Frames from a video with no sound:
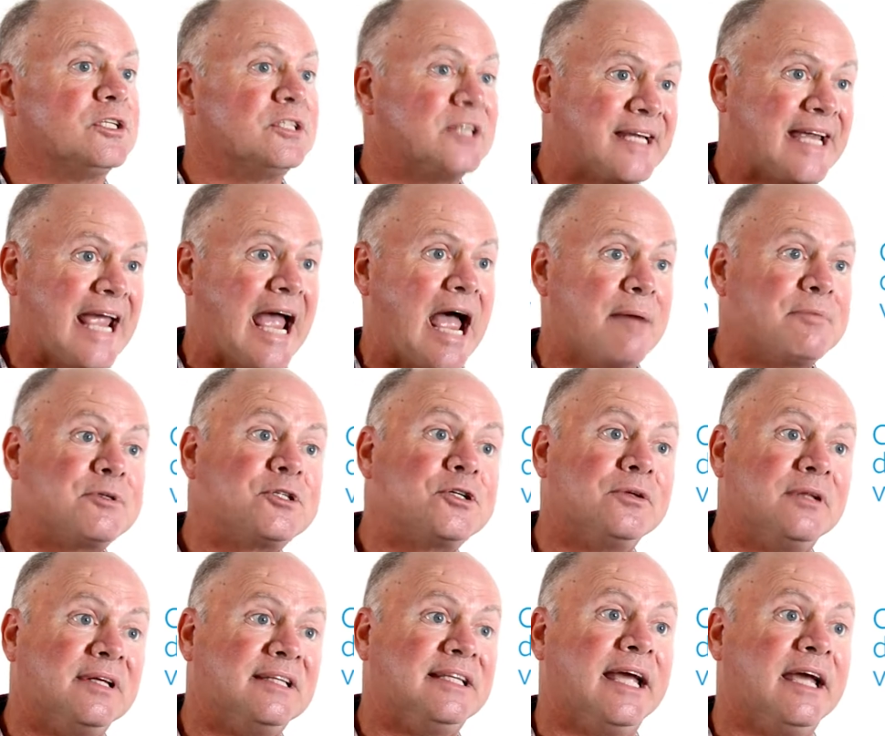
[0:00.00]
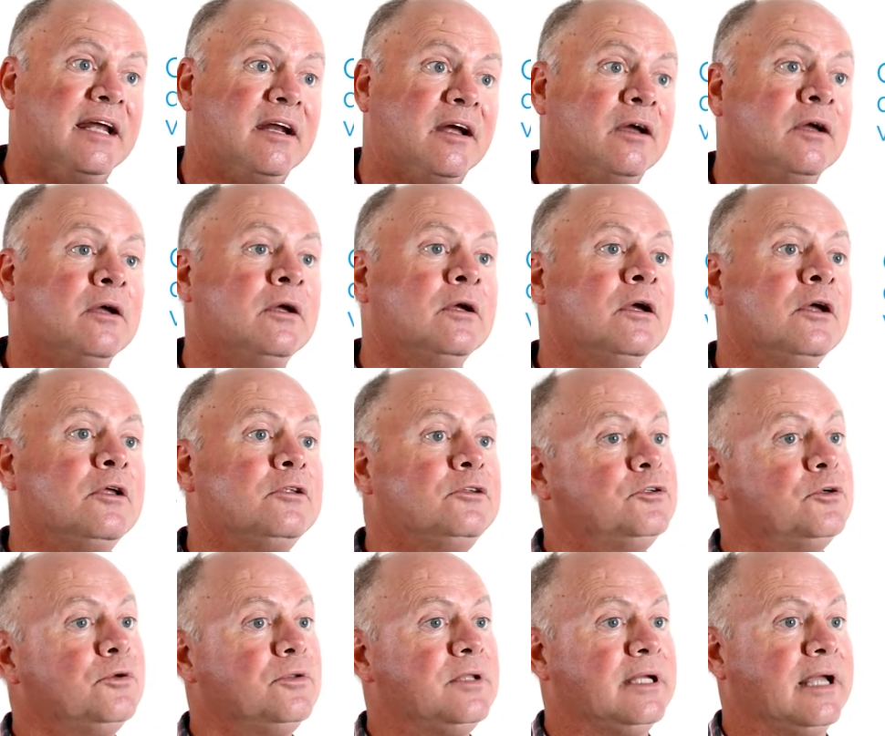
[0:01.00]
to capture the data
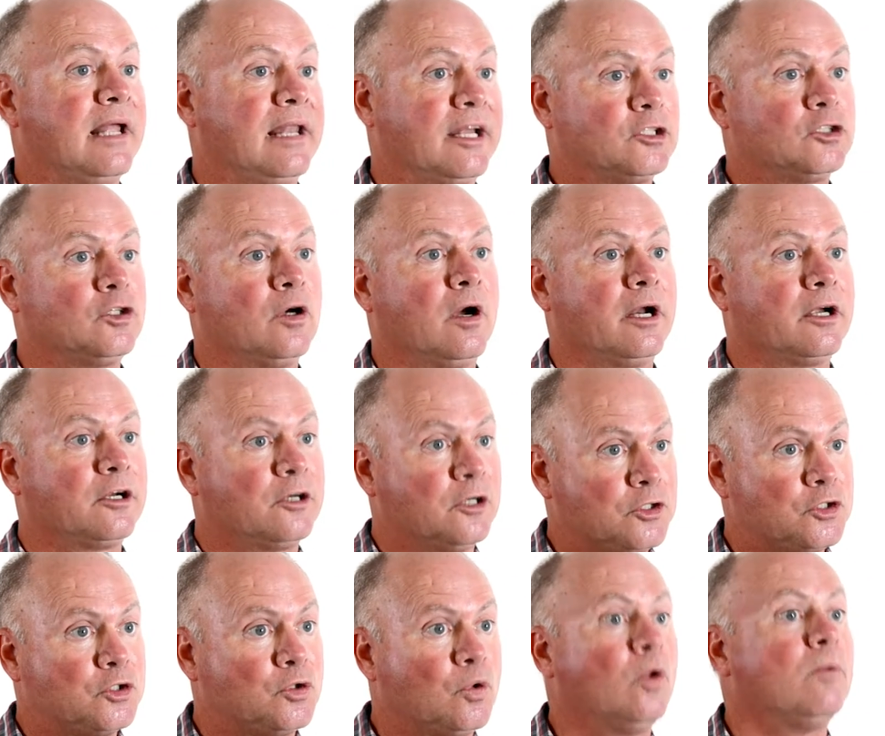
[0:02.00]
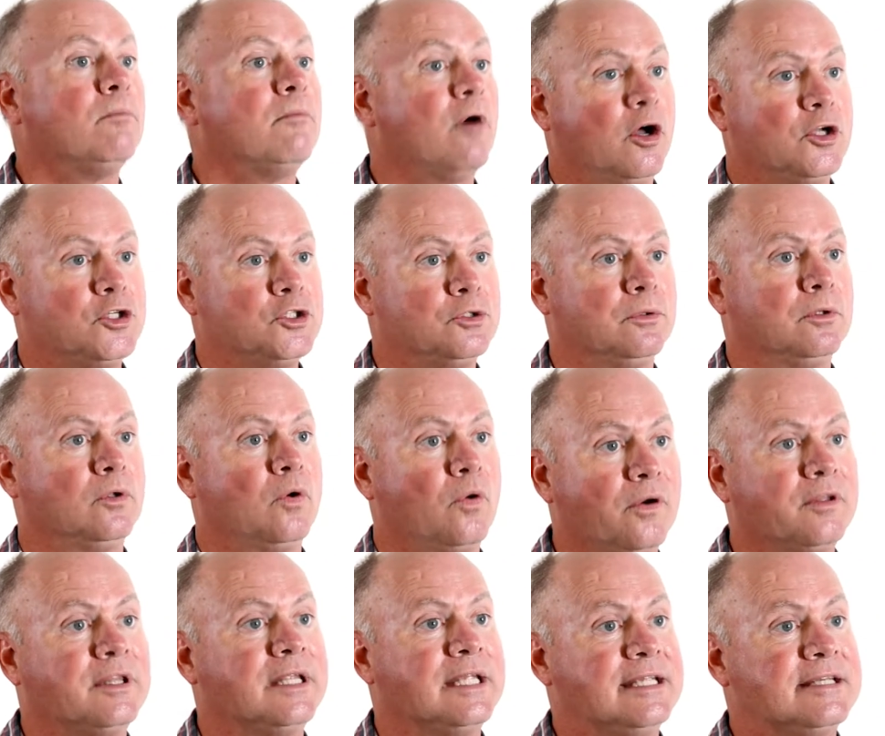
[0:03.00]
through the electronic control module
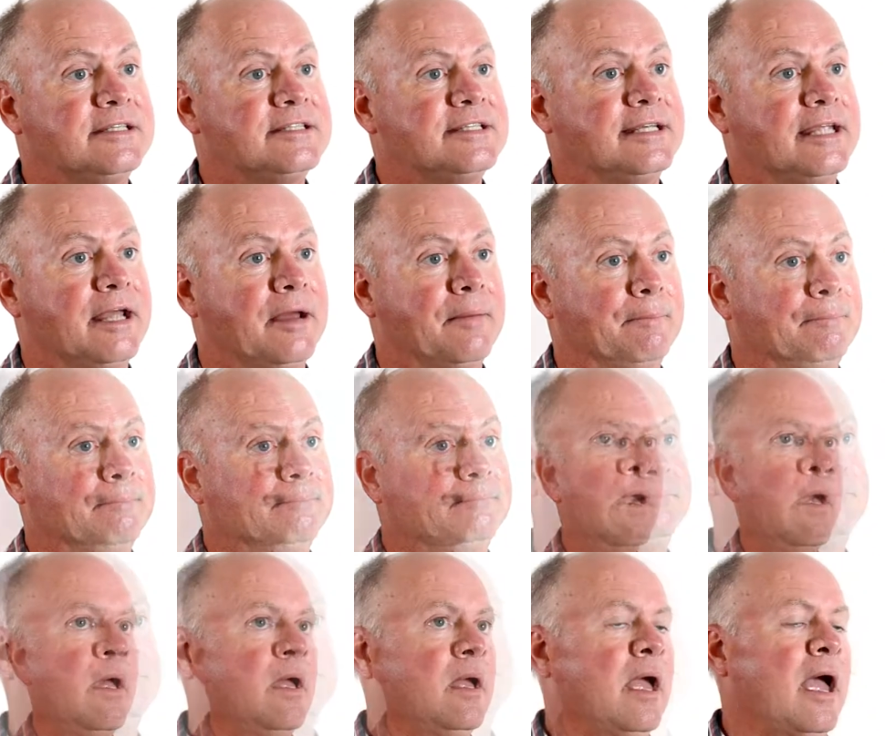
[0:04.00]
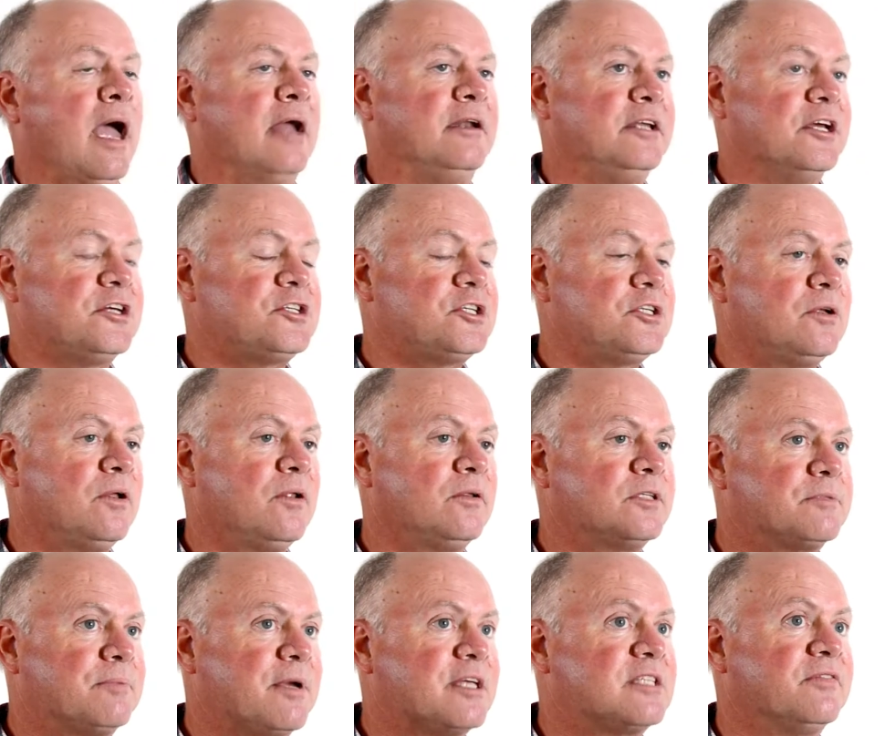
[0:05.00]
or the ECM. Additional
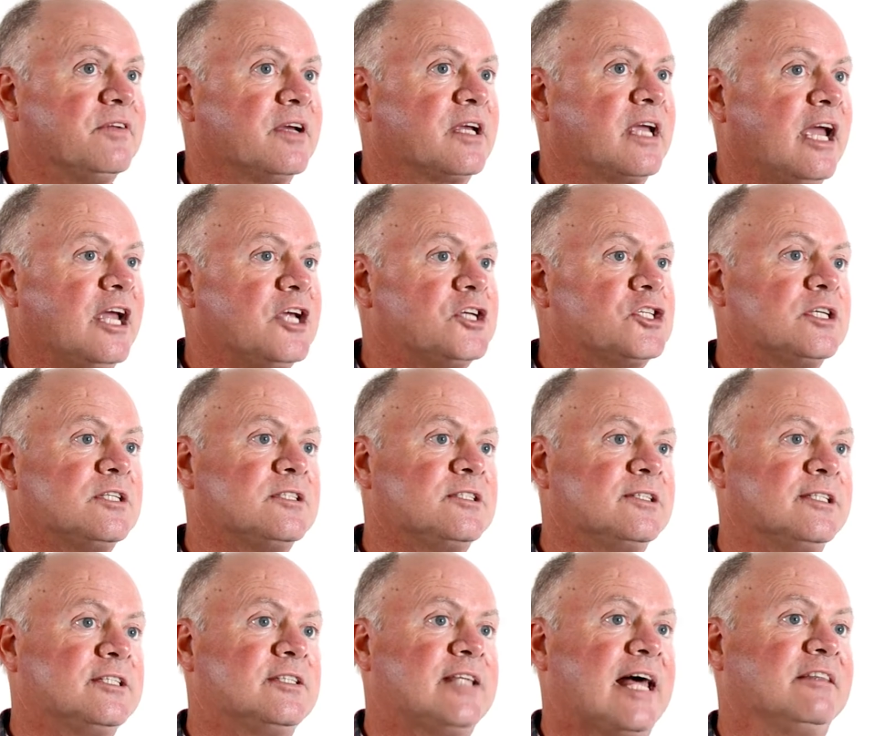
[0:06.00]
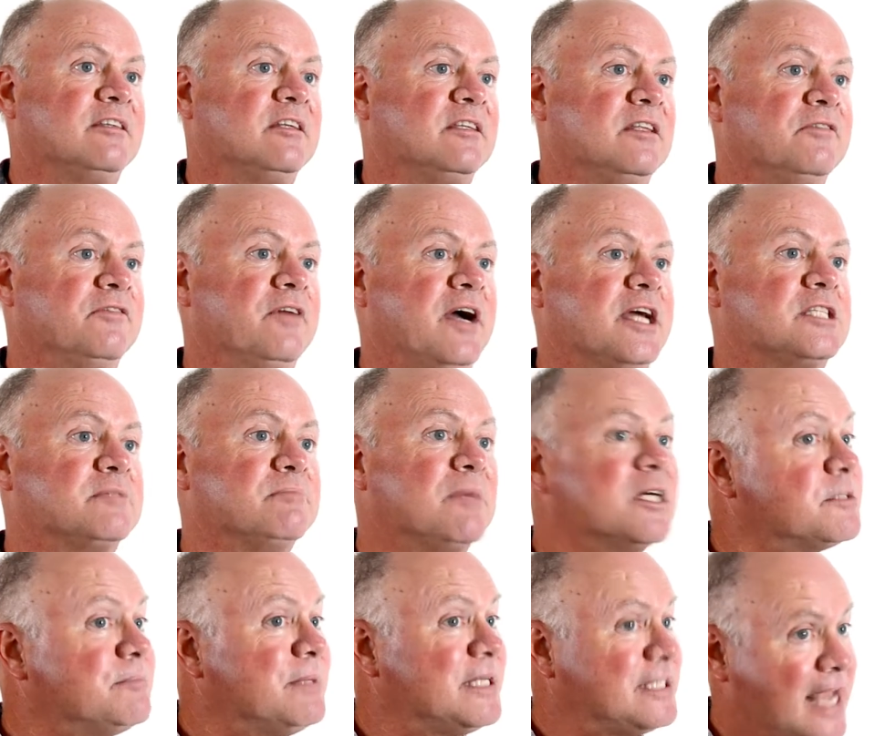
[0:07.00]
specifications is that the device
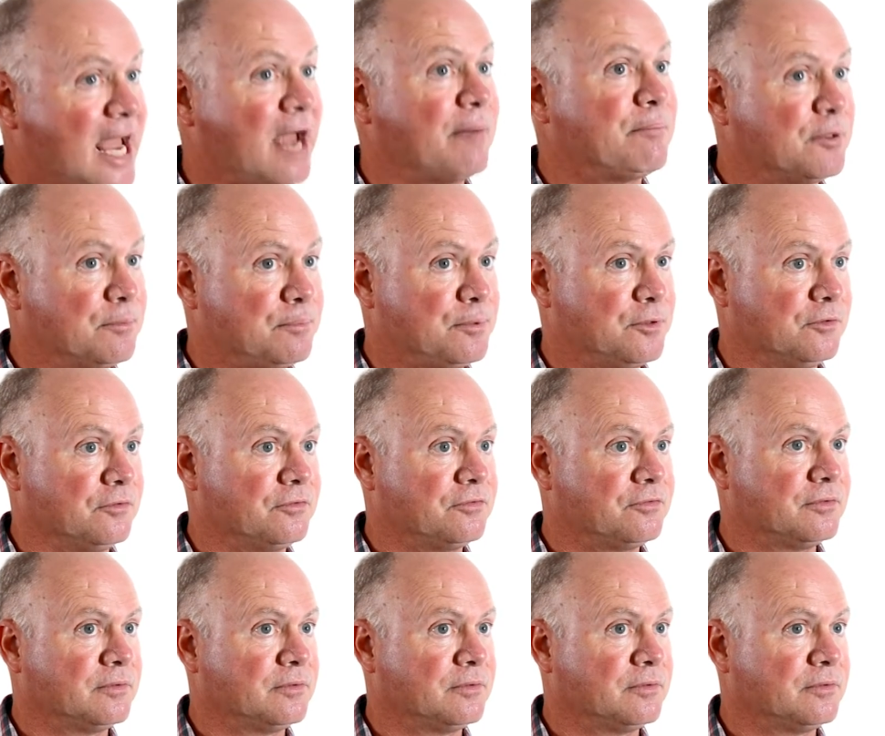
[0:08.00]
must be tamper-proof.